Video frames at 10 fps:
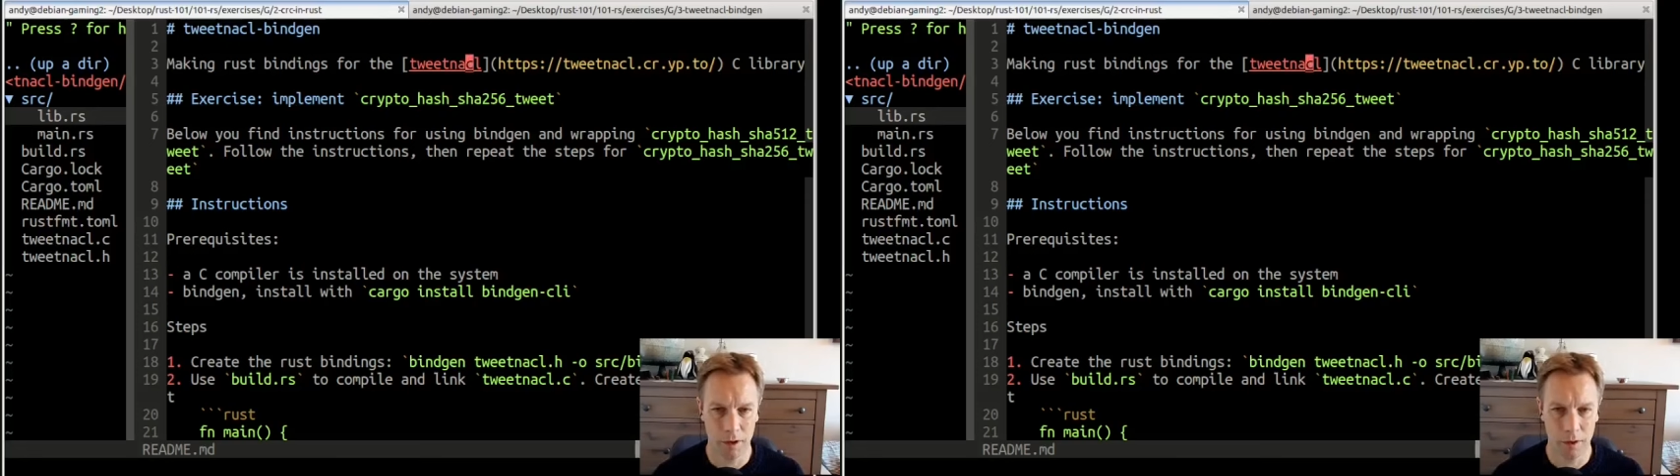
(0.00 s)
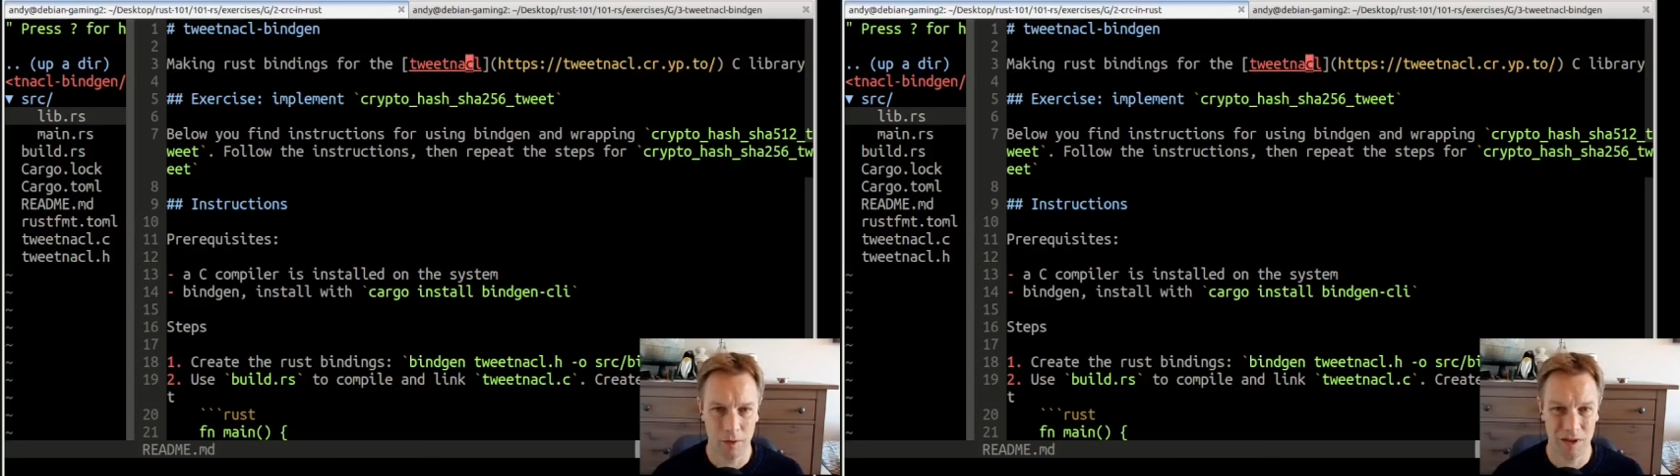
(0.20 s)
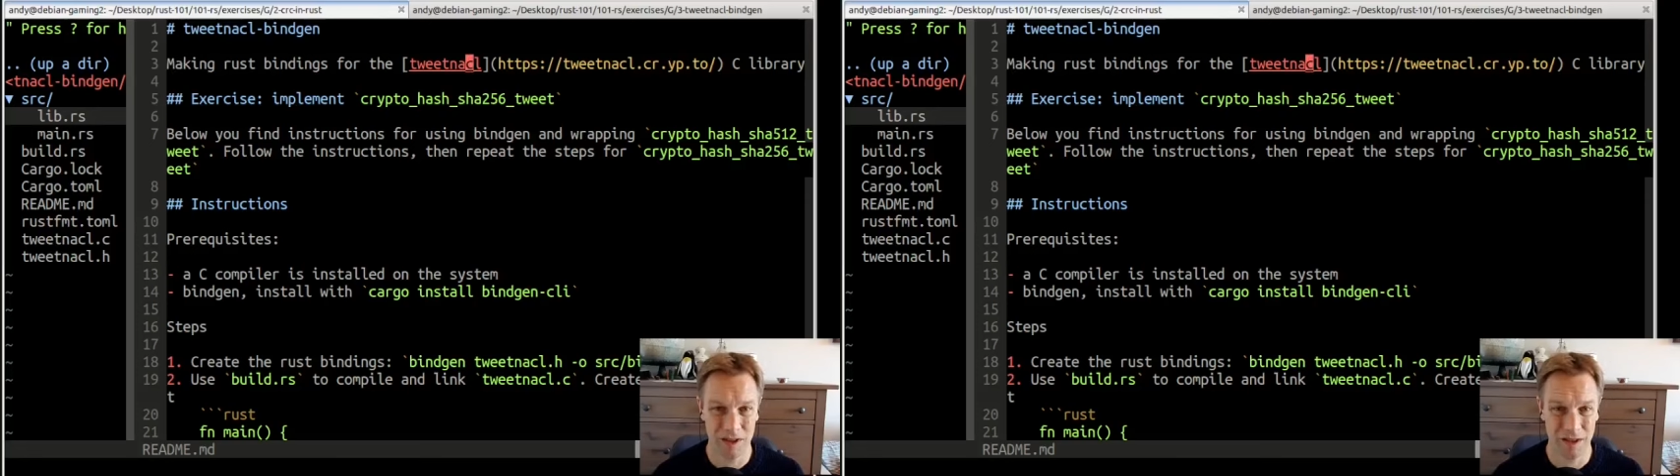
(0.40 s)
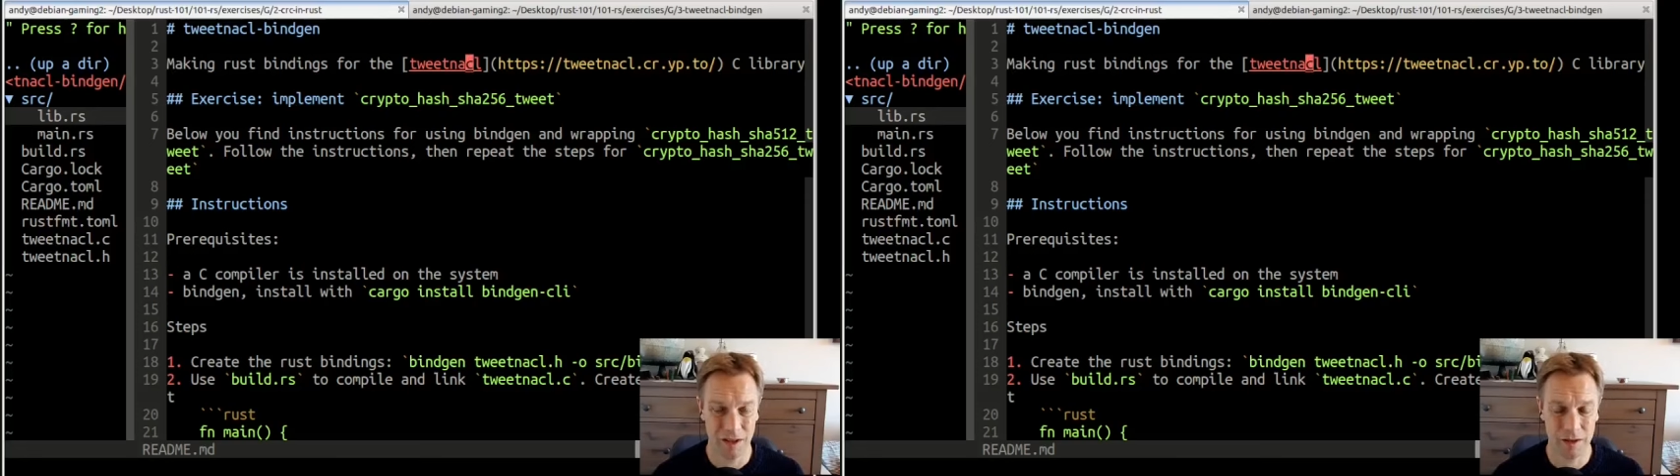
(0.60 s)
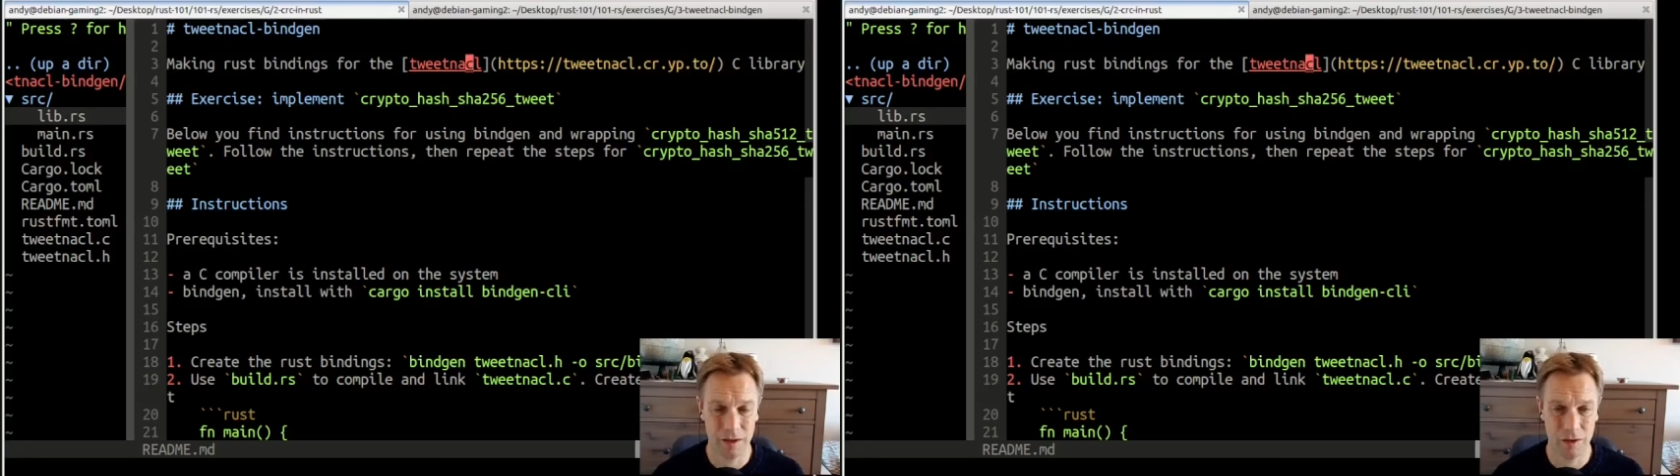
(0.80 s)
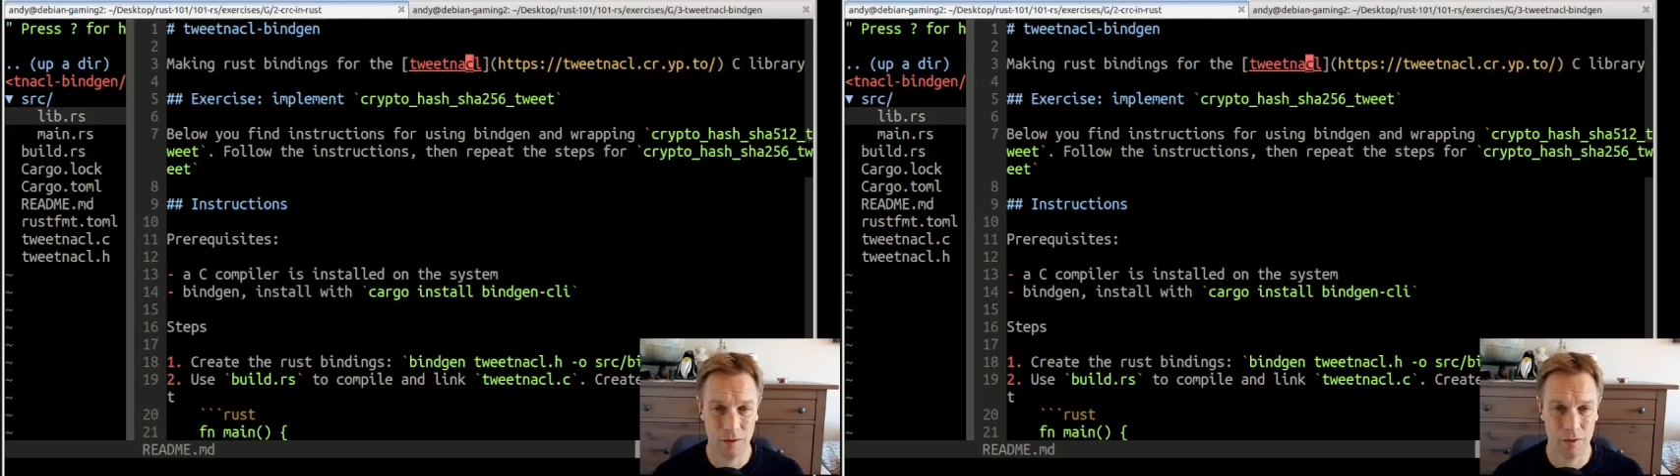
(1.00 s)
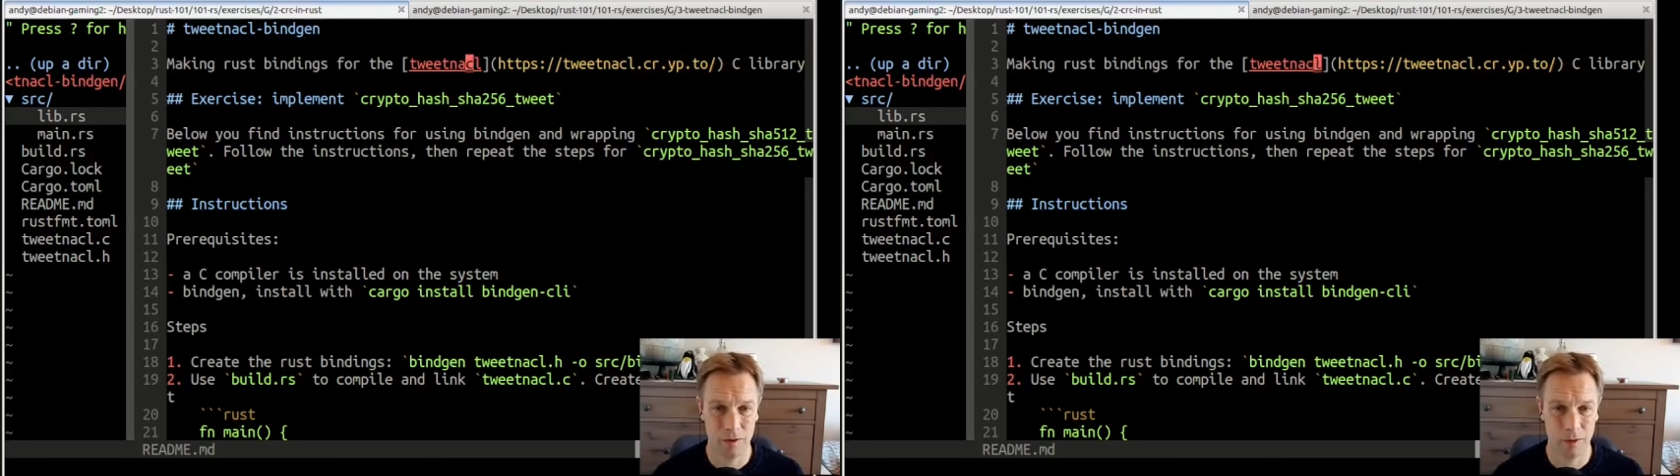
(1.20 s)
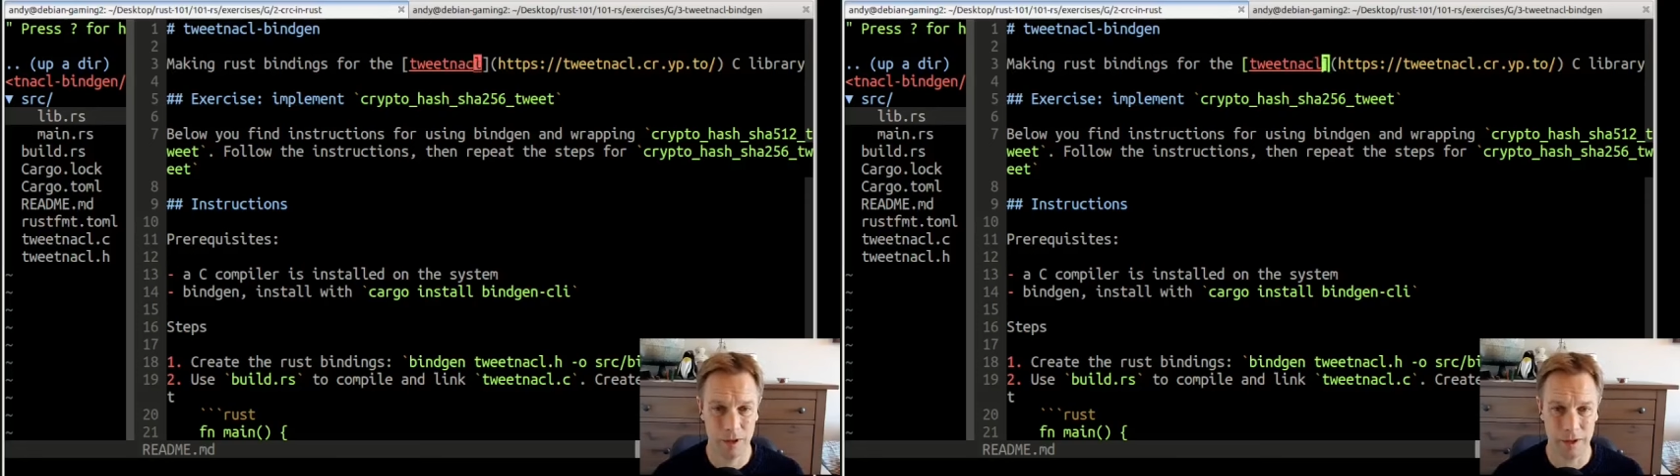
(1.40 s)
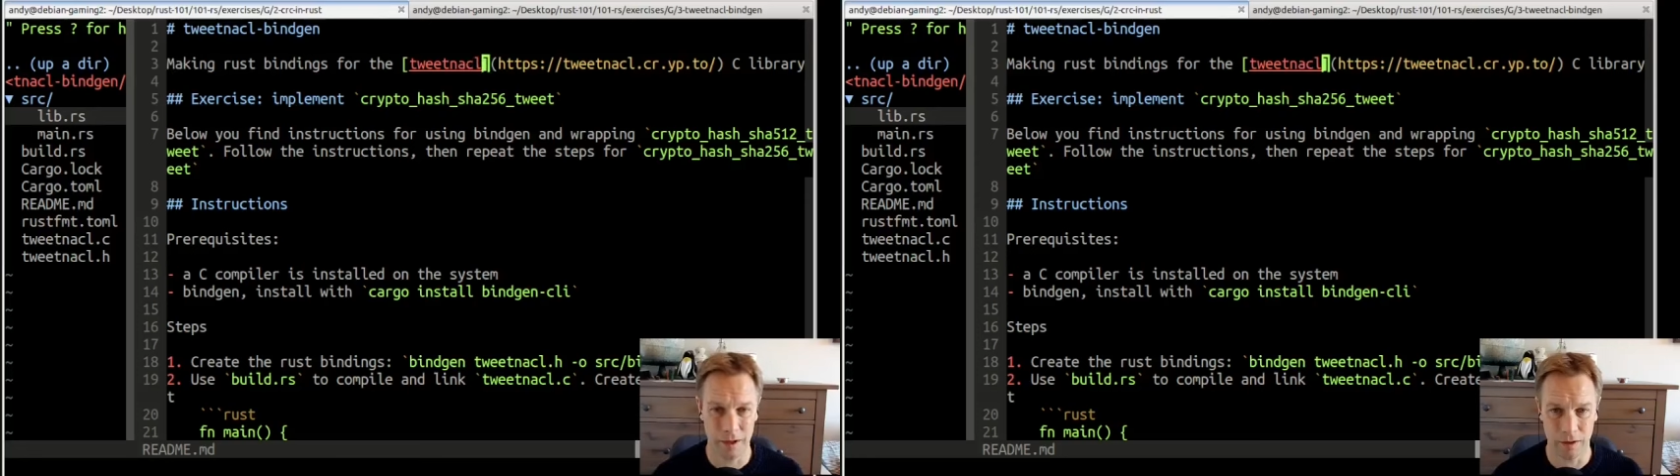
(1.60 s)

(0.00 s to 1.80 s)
which is nothing to do with tweeting,